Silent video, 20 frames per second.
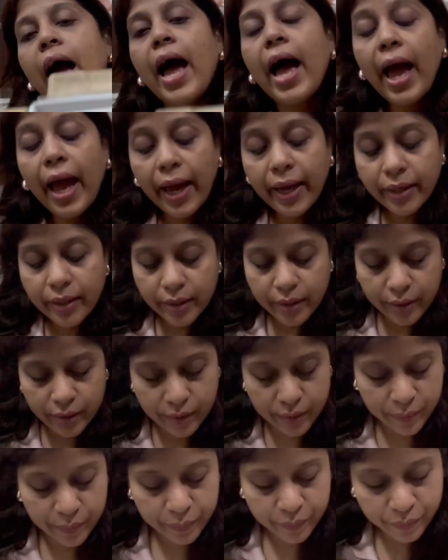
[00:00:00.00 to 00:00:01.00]
and
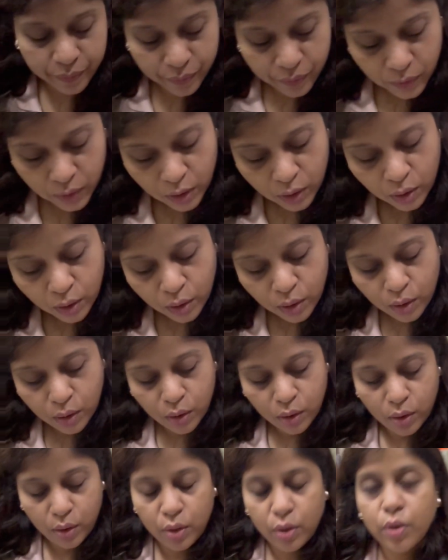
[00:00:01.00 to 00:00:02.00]

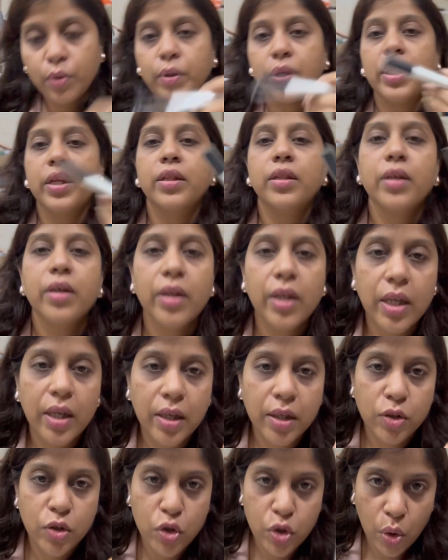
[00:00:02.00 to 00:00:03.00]
you get the
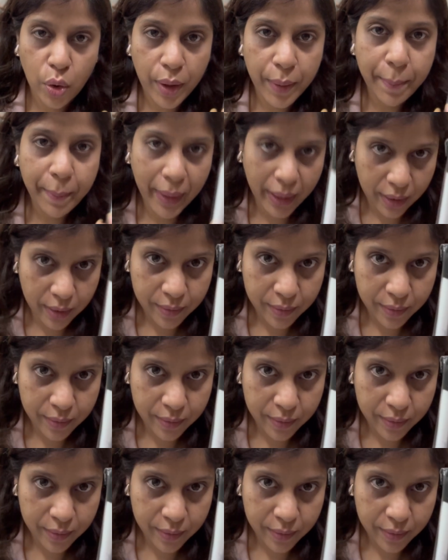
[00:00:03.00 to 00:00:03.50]
Cricut Joy pen,